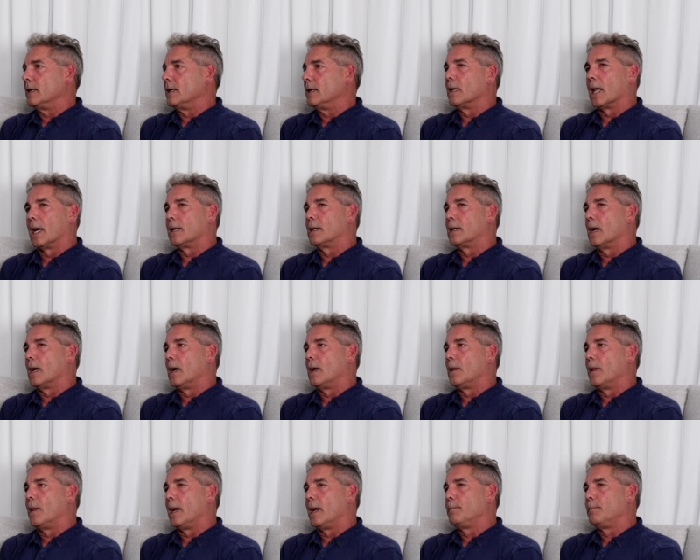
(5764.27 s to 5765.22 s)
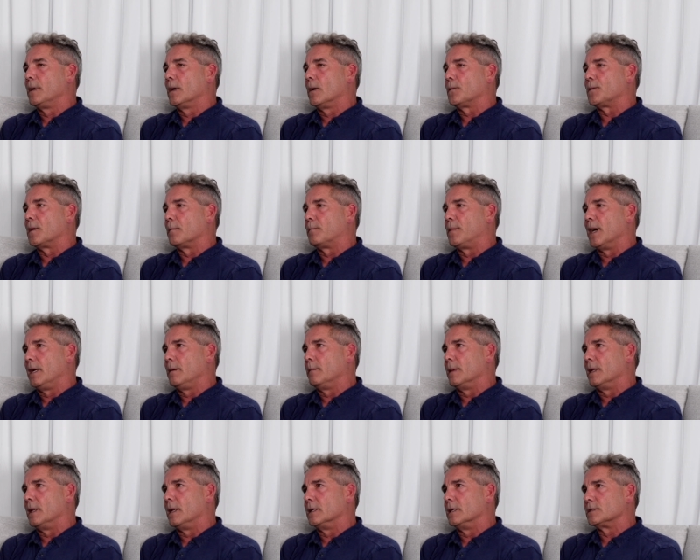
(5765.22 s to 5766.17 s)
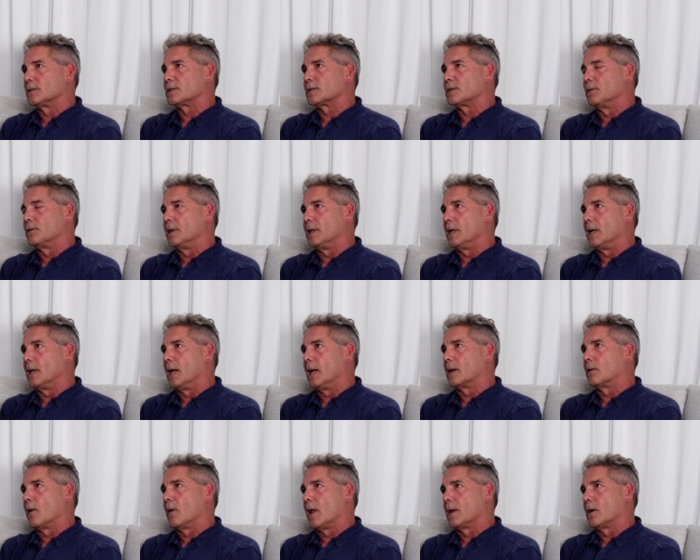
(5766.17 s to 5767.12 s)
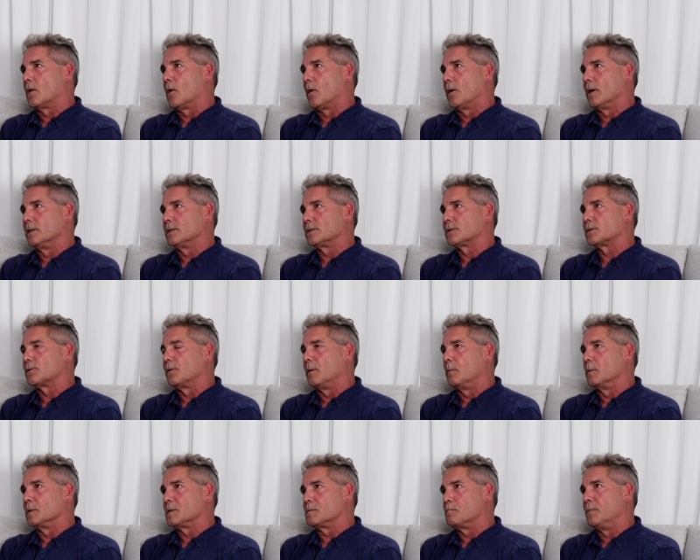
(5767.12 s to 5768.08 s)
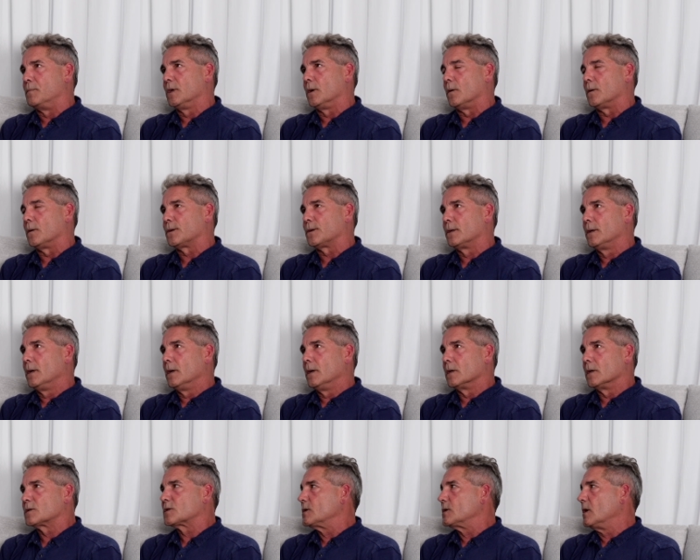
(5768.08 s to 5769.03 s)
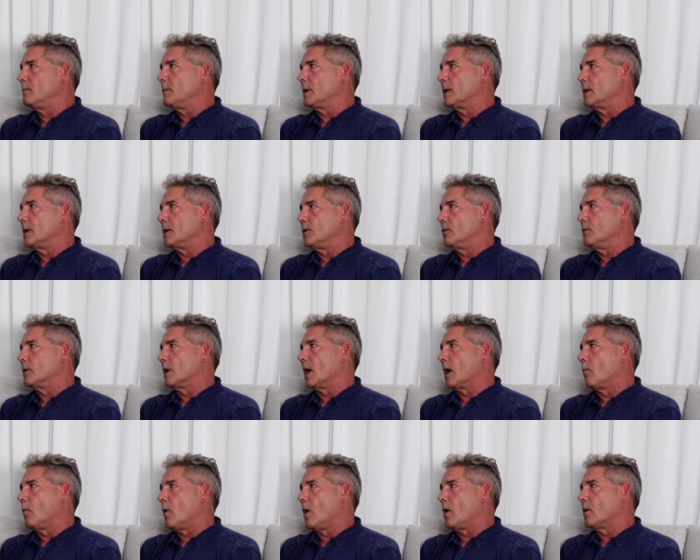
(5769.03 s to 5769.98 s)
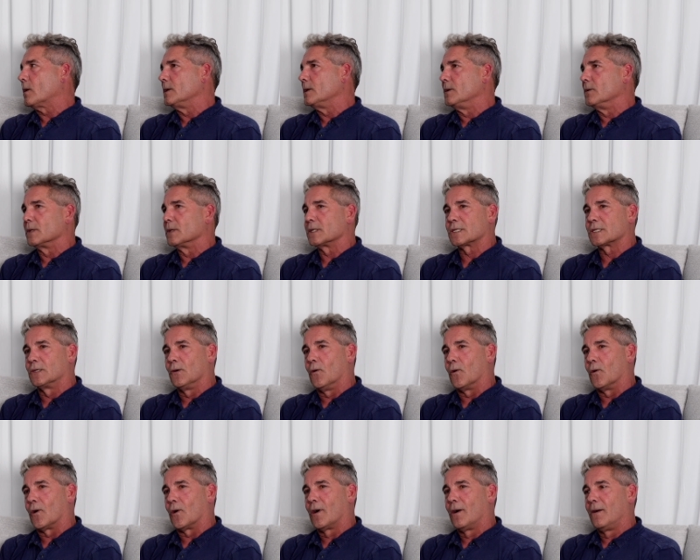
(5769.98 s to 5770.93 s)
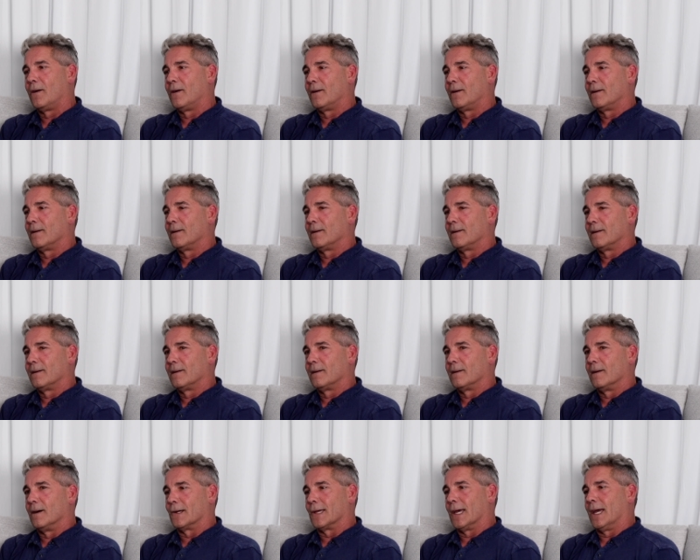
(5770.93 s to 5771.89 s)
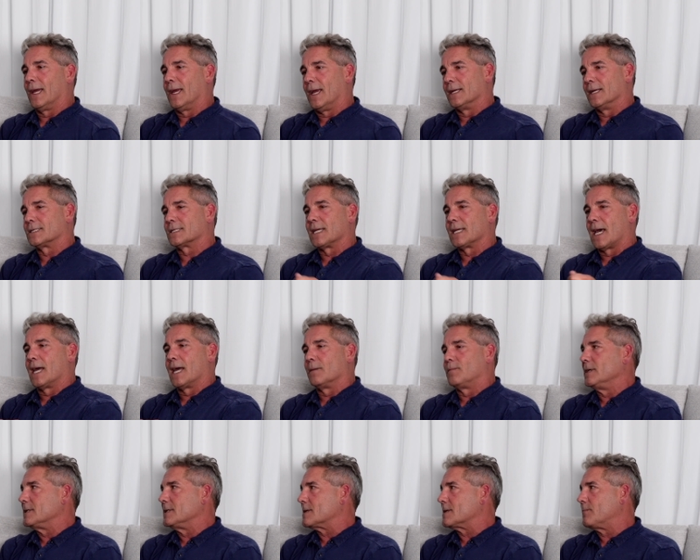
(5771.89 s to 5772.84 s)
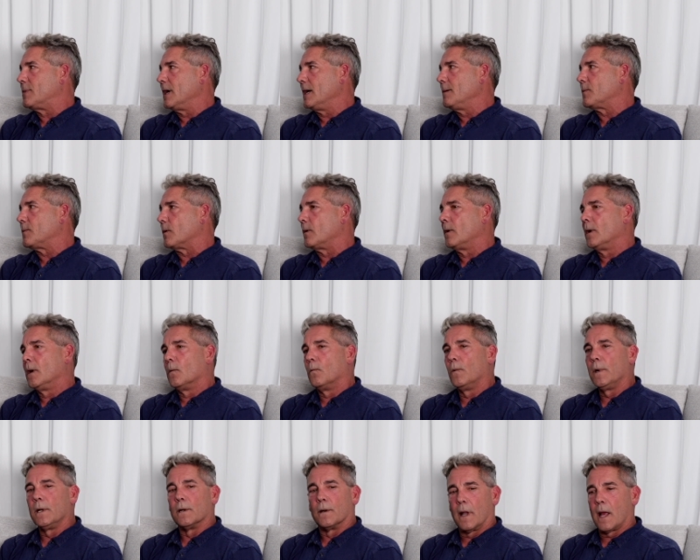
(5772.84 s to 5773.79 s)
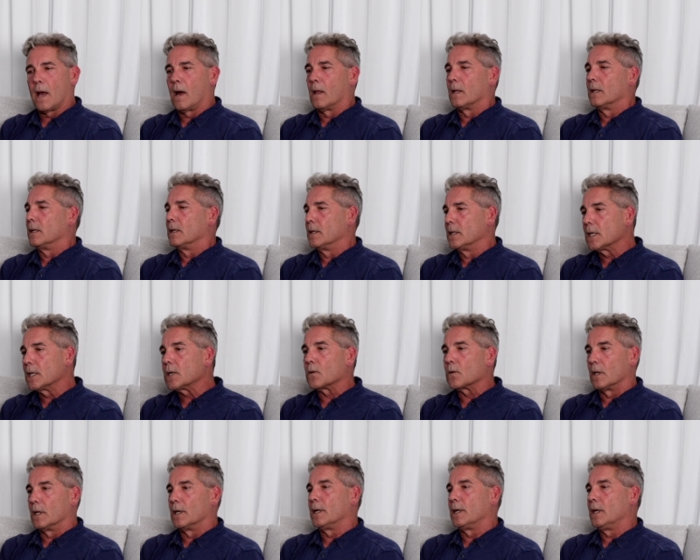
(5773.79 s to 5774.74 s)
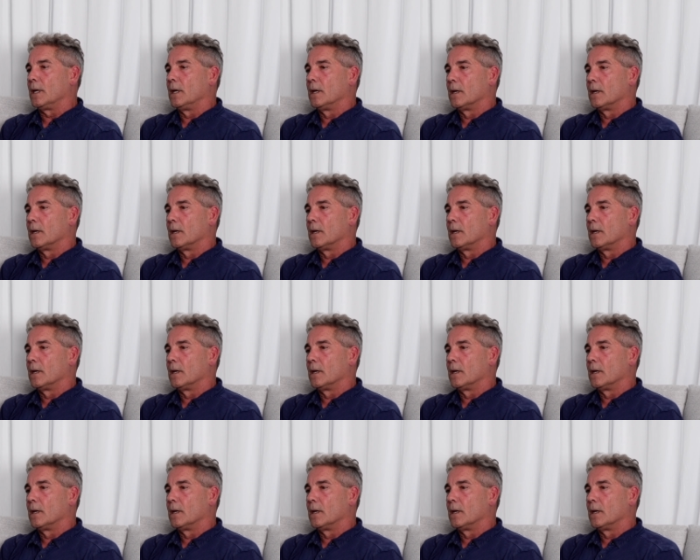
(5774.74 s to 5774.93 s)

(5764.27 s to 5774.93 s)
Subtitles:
Like they built the payment industry and credit card industry was built assuming that you and I walk into a store, okay, and sign a piece of paper. We are now literally